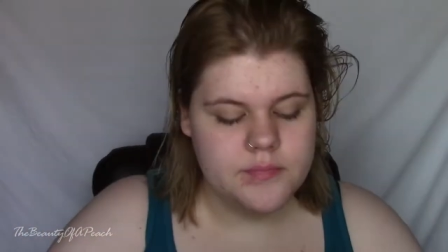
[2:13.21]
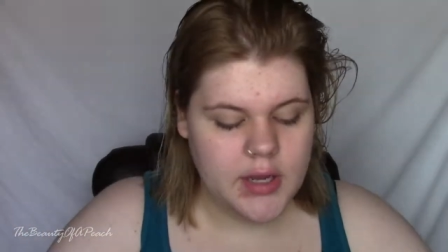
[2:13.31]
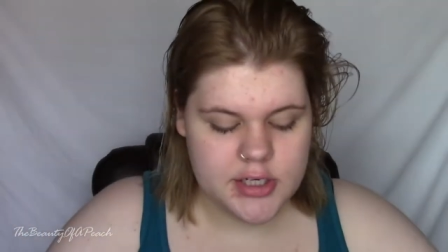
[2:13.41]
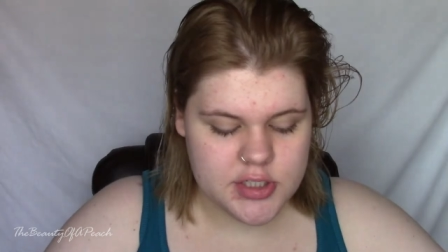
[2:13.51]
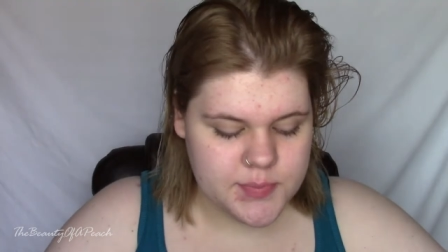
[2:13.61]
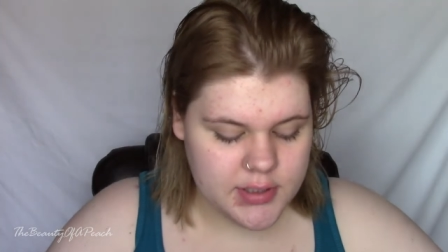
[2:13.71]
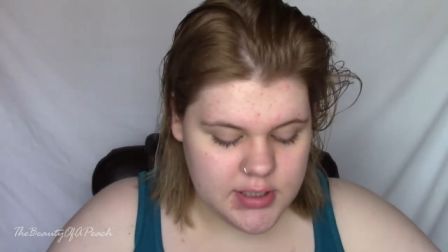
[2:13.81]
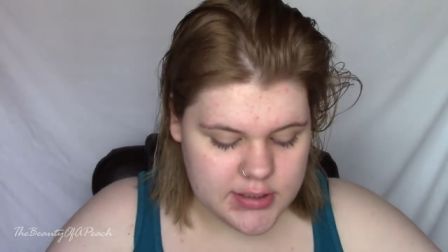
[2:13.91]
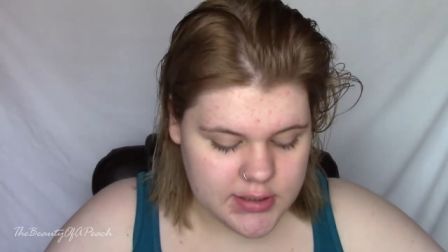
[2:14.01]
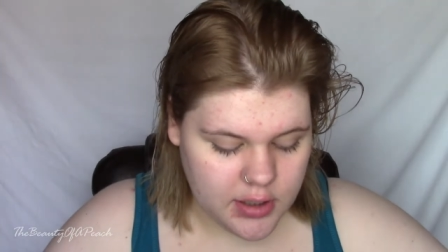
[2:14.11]
I just put
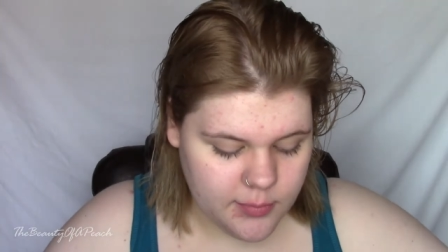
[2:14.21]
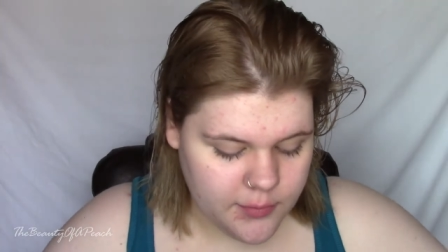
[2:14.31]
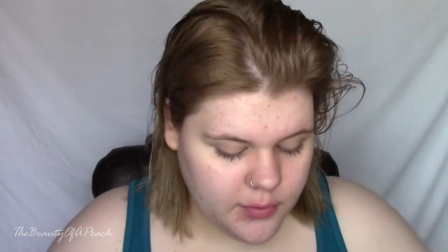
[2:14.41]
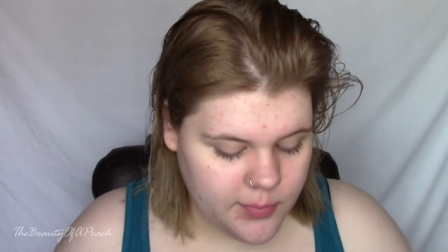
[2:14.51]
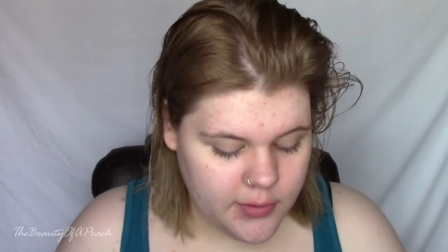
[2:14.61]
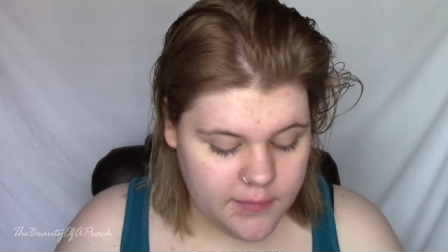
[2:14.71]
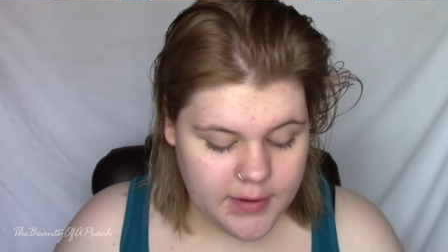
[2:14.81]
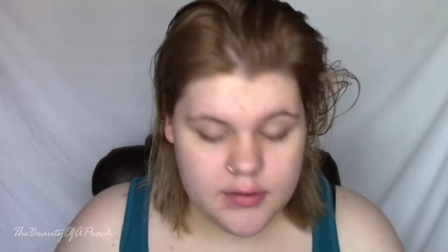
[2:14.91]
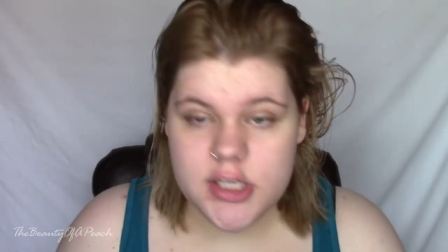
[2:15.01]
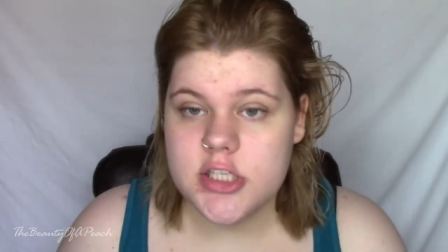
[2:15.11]
this on before I put
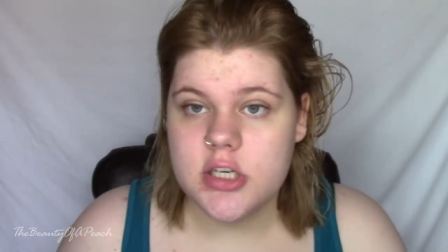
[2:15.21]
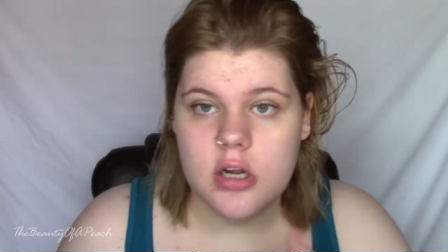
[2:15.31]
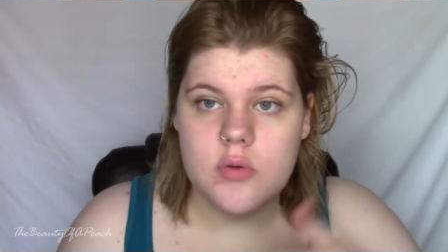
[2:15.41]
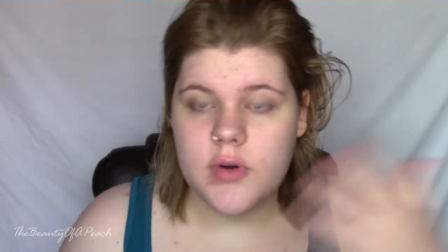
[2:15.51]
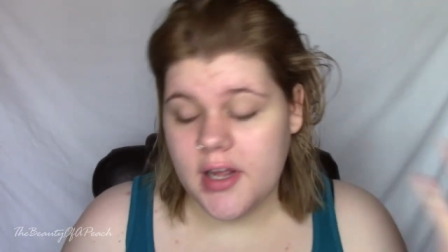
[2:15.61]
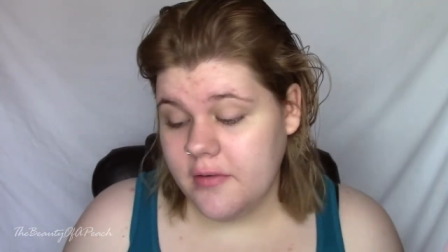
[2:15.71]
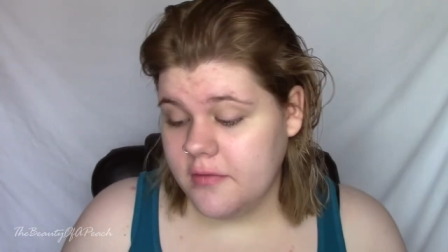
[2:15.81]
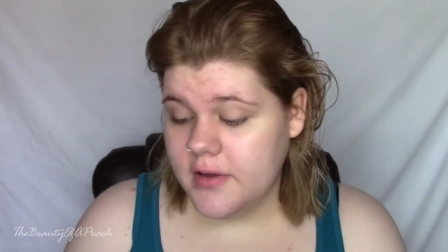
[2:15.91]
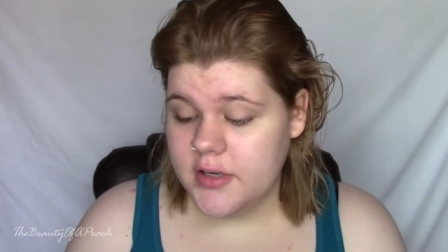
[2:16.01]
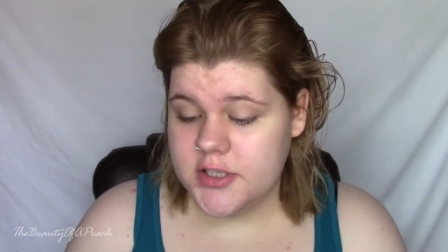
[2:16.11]
foundation on, whatever
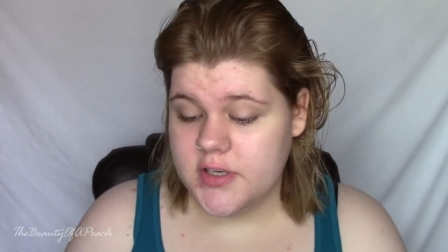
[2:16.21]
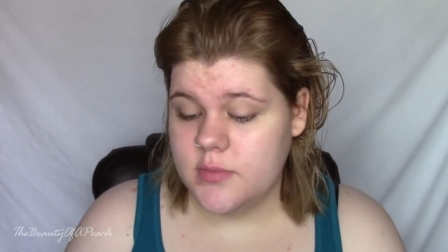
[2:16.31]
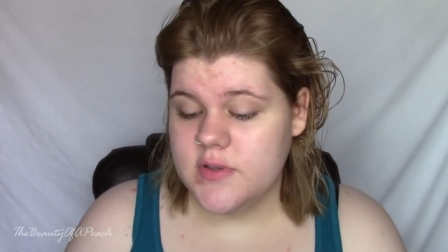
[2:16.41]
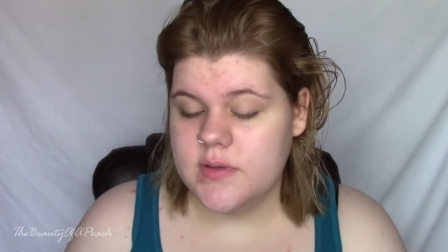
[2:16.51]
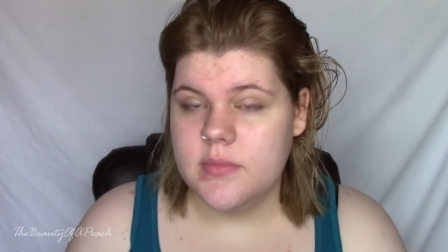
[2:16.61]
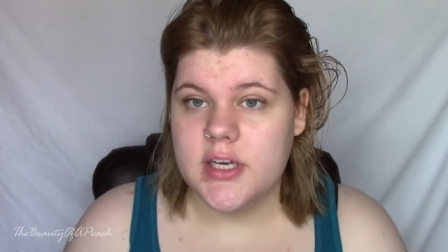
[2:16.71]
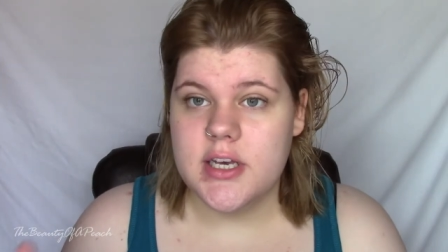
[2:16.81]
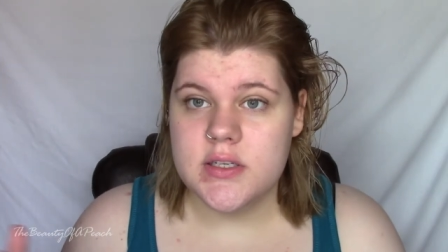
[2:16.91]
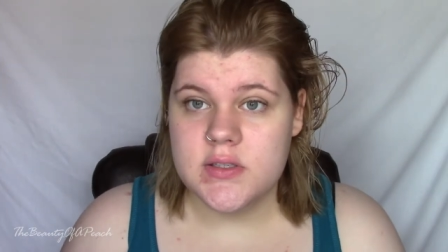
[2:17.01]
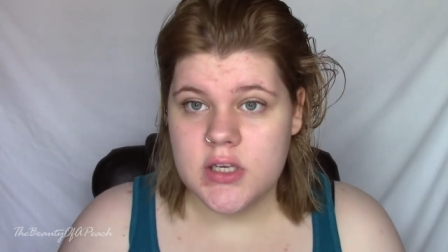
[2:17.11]
foundation I'm using,
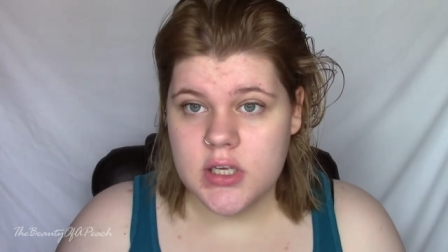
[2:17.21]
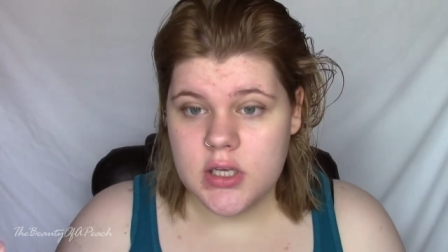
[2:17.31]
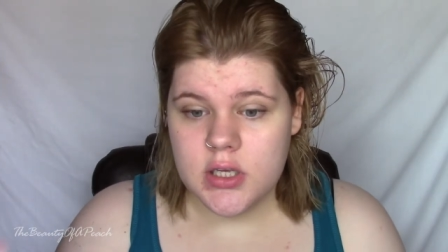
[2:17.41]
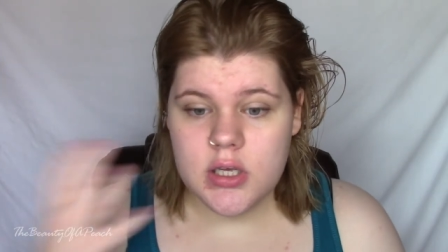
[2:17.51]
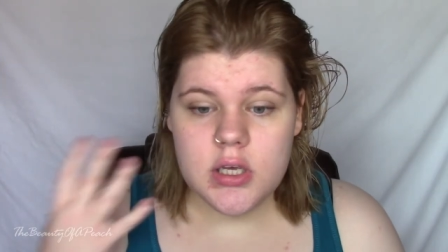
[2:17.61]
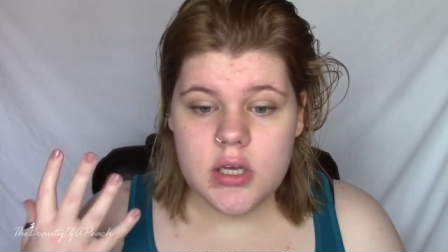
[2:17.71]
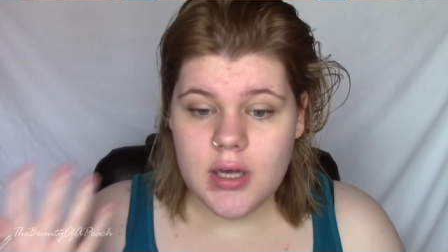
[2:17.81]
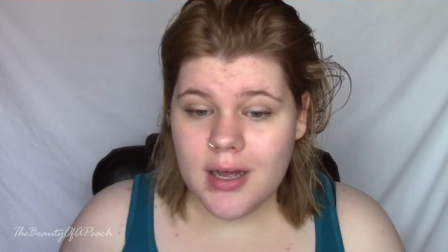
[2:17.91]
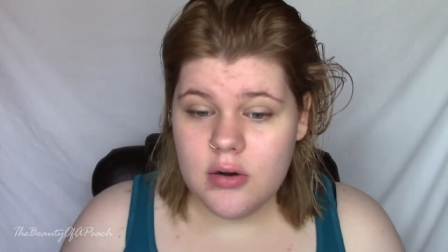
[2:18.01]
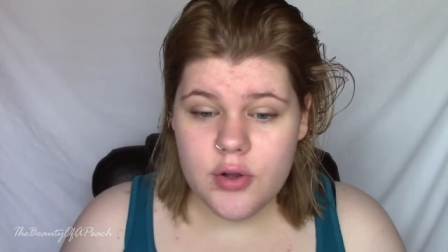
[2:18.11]
because
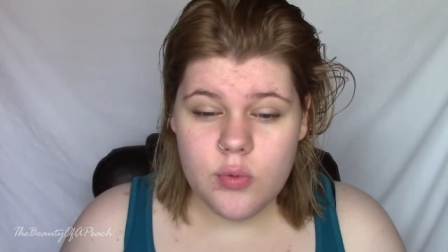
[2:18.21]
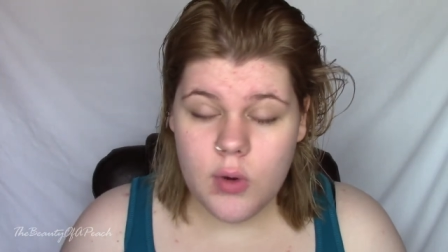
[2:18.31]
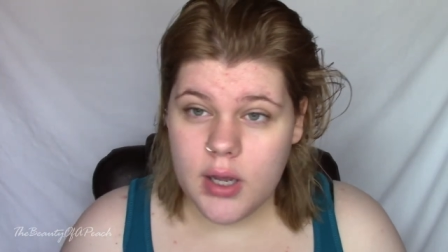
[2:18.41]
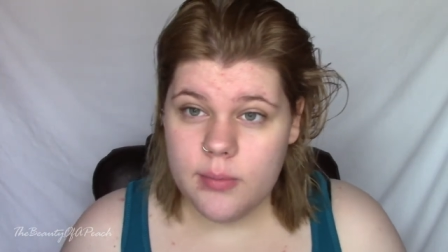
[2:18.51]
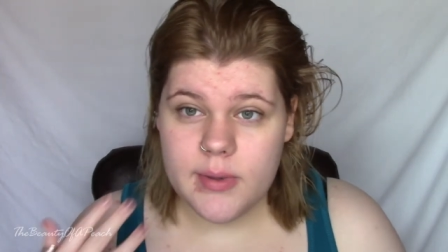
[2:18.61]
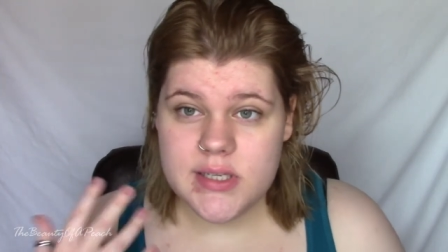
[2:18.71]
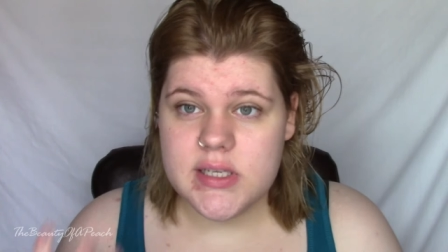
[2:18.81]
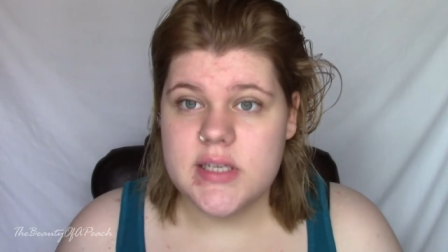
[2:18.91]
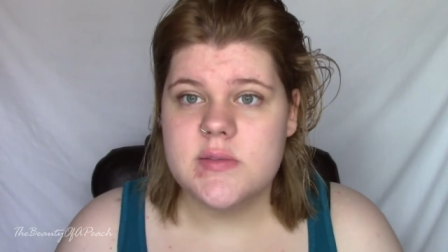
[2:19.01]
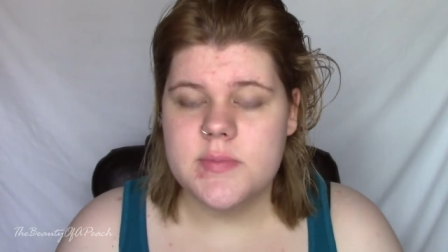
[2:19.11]
I don't know why, but my
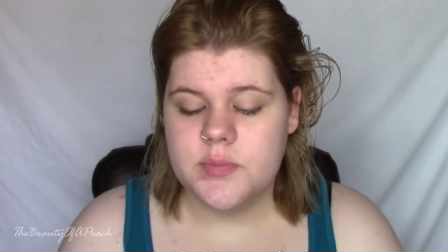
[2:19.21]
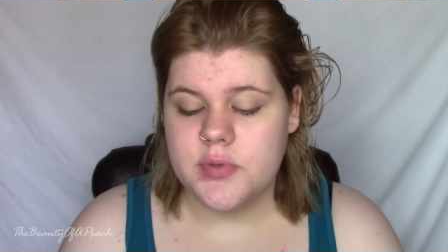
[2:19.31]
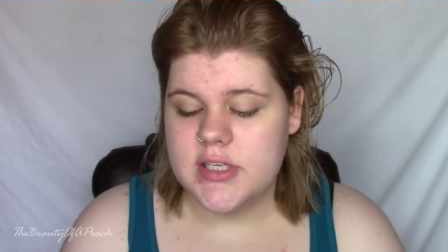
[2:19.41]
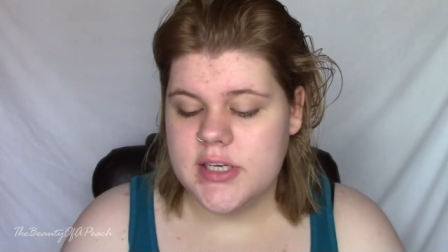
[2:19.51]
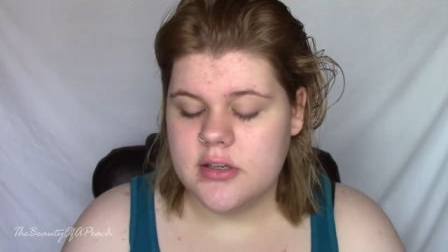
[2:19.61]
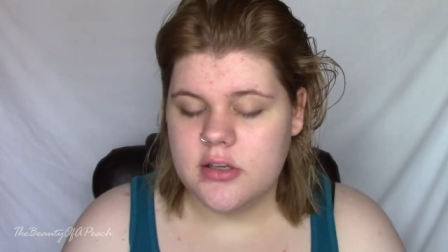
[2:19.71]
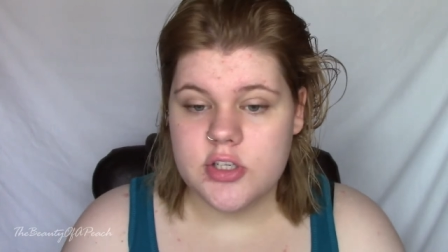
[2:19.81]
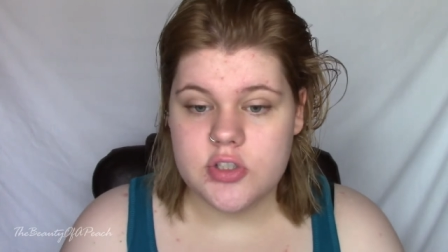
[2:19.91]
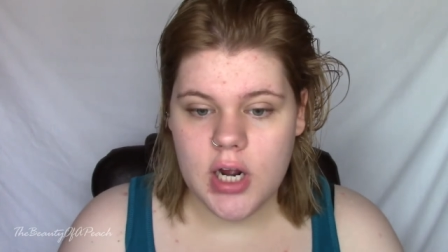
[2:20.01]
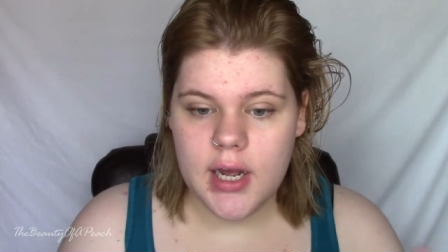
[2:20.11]
skin's been
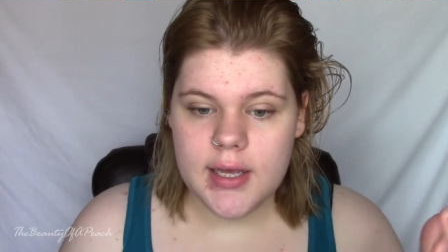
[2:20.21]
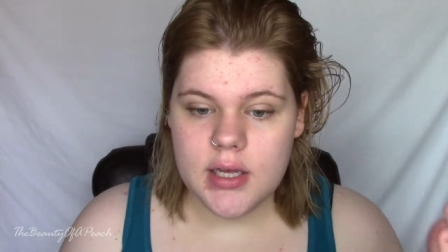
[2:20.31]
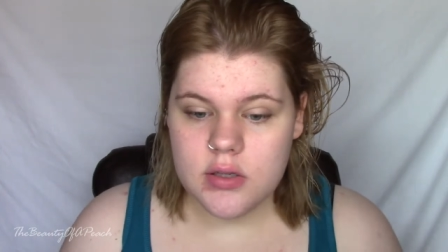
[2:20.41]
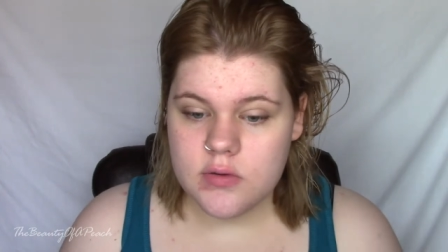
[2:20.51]
particularly dry.